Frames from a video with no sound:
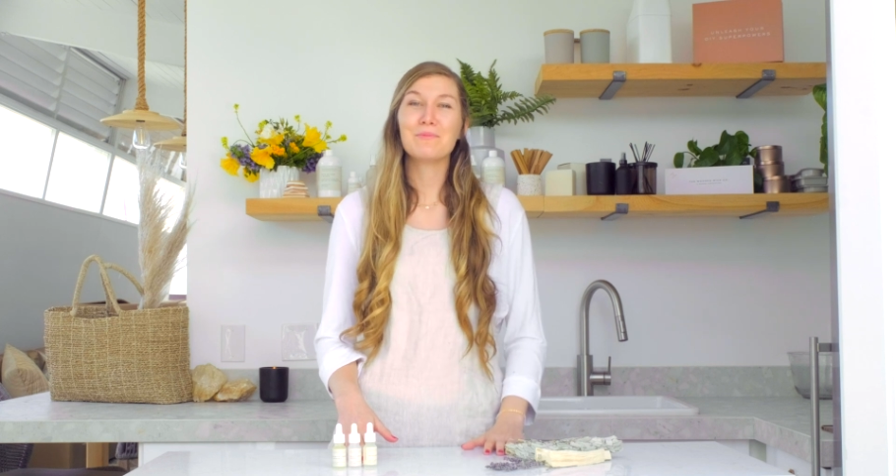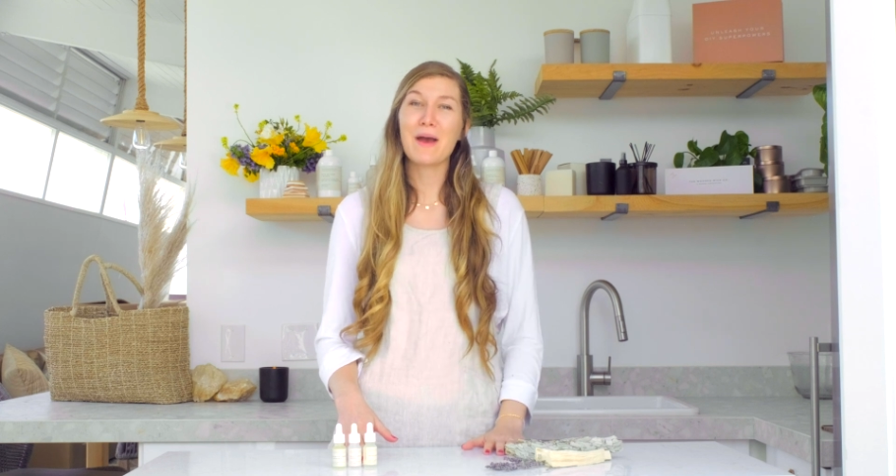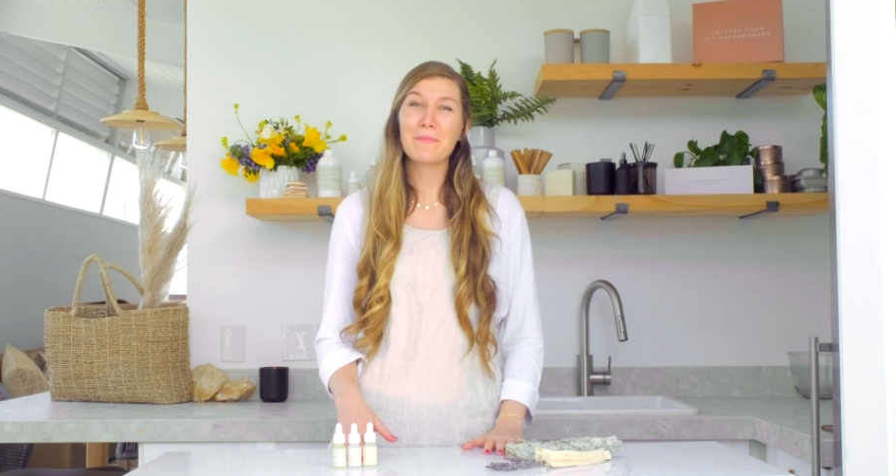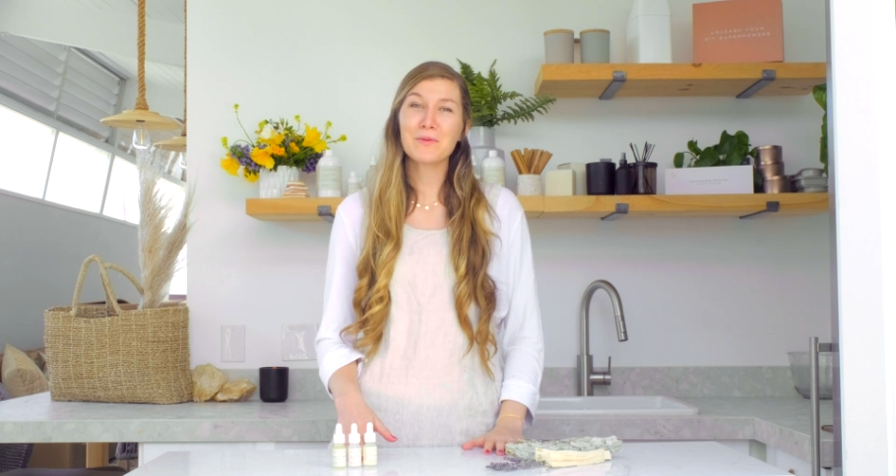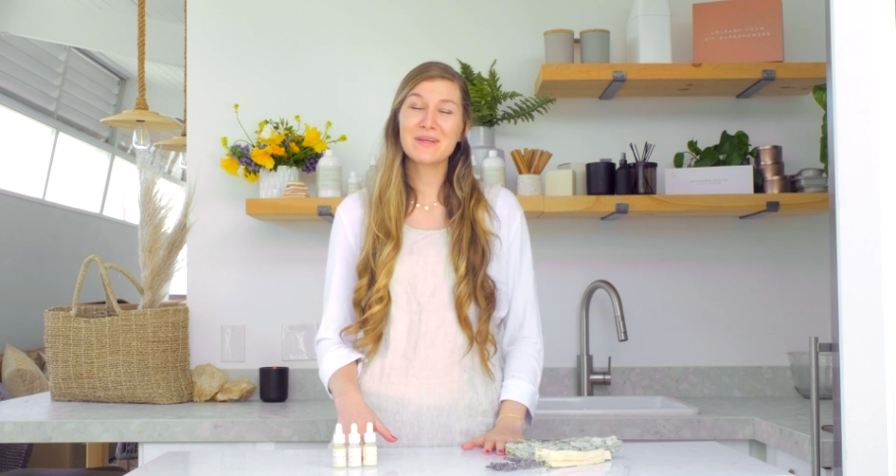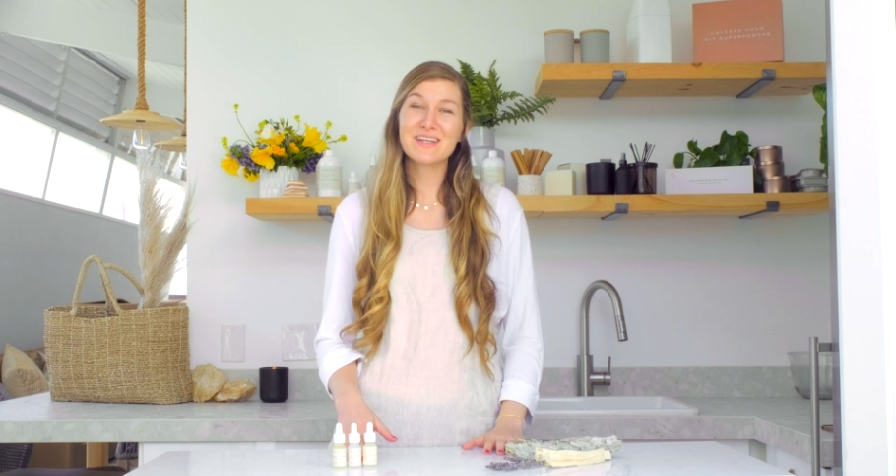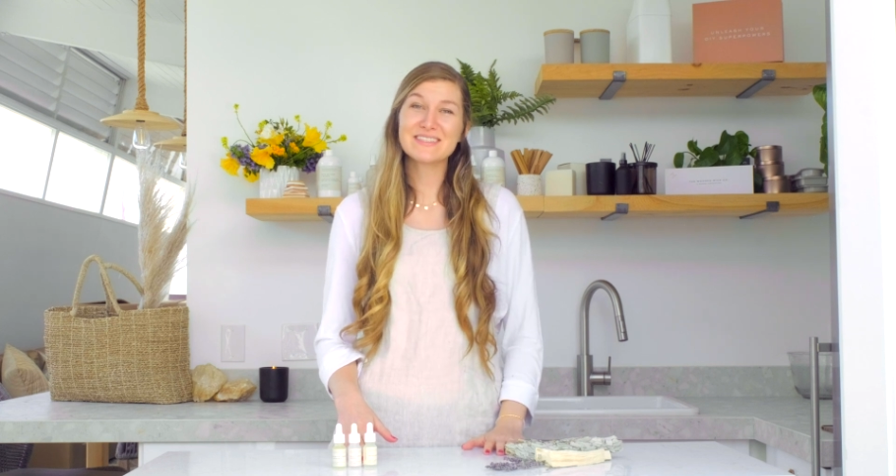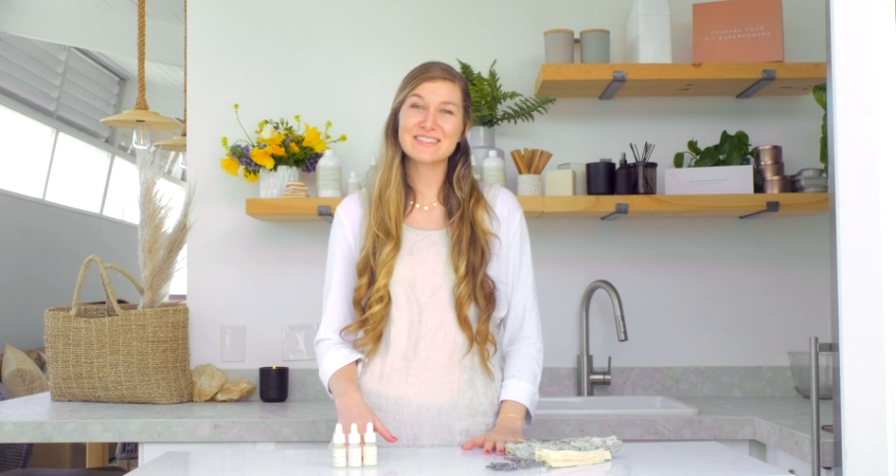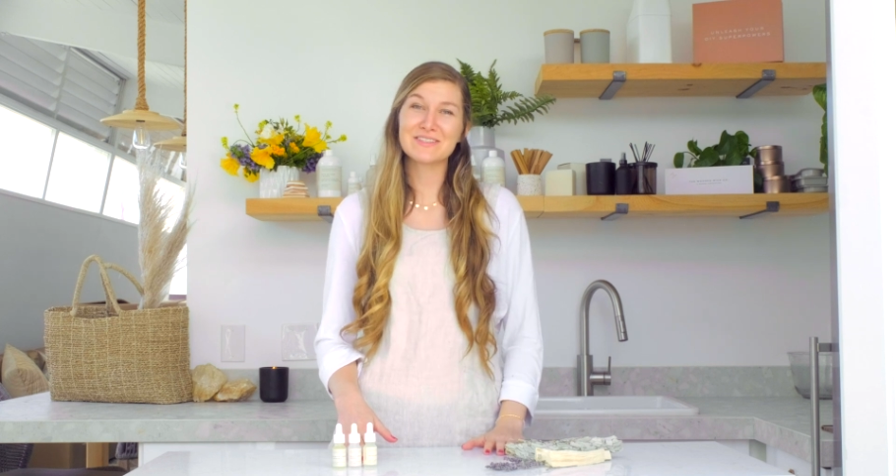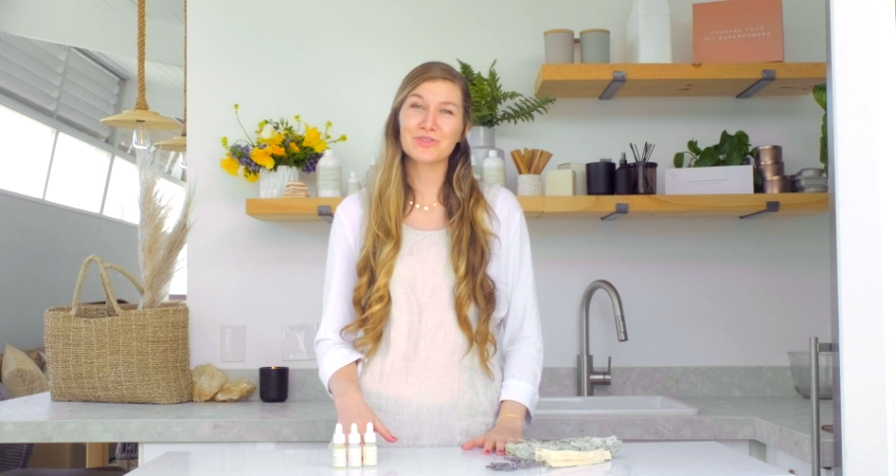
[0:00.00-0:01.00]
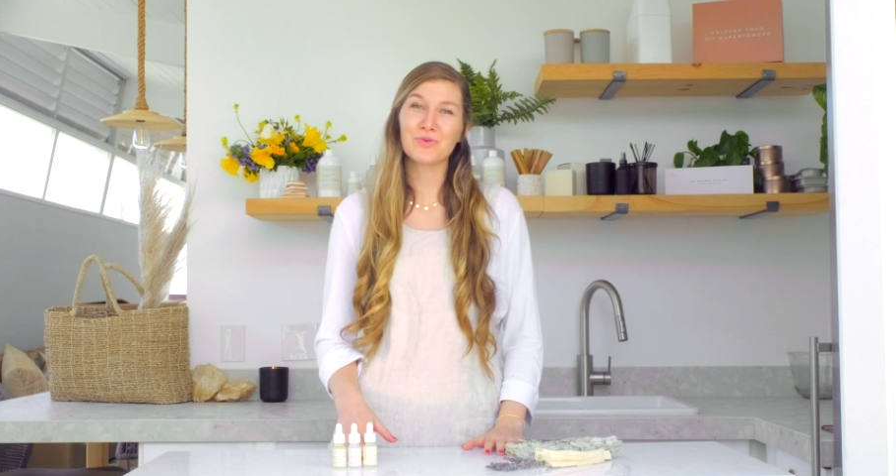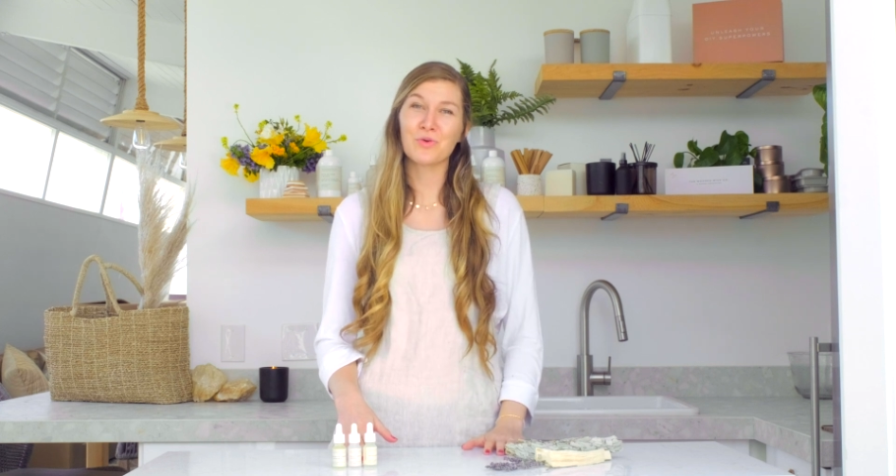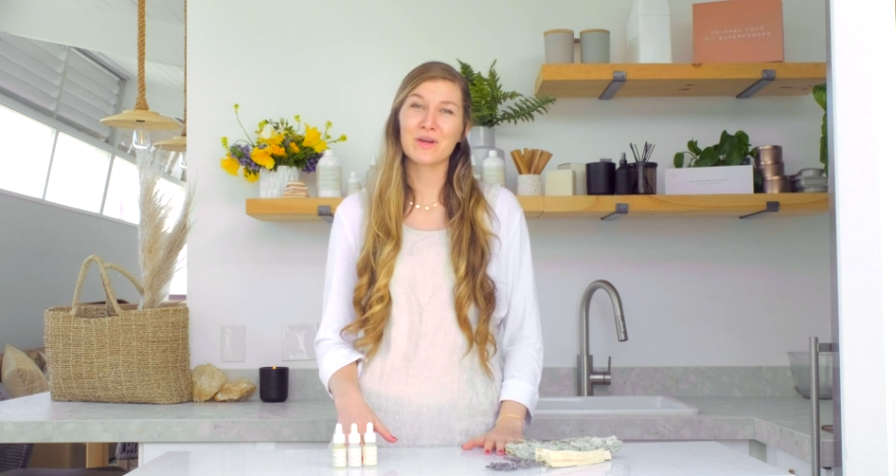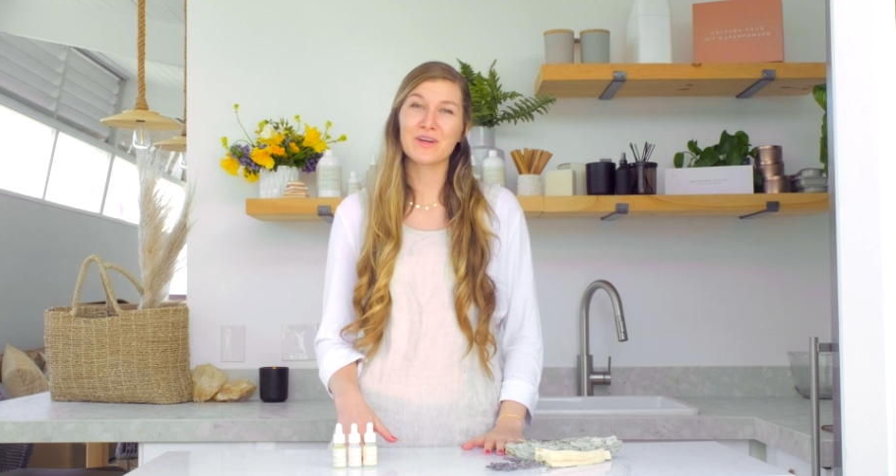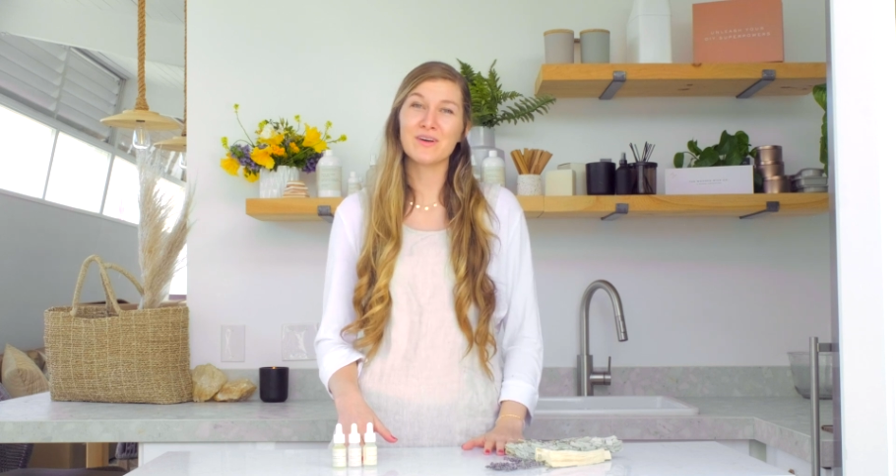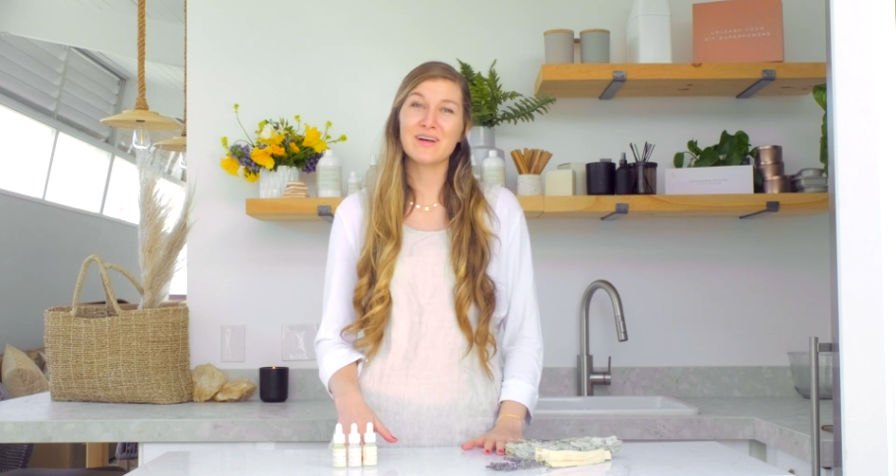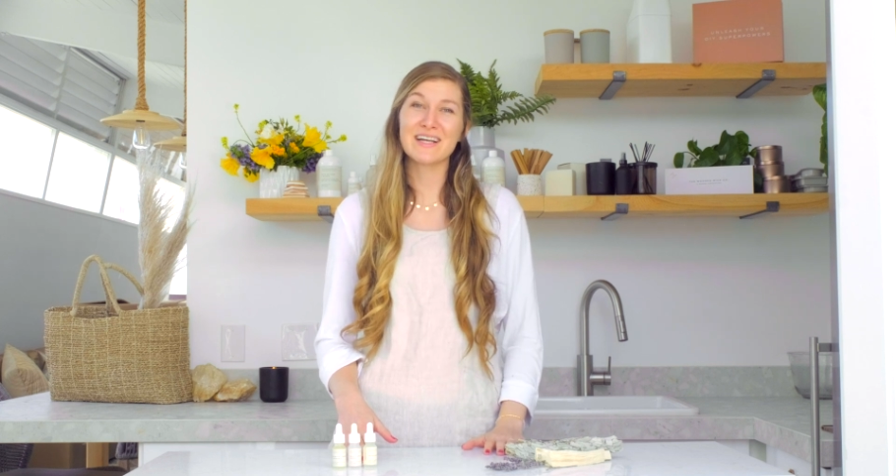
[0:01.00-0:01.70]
Peppermint essential oil,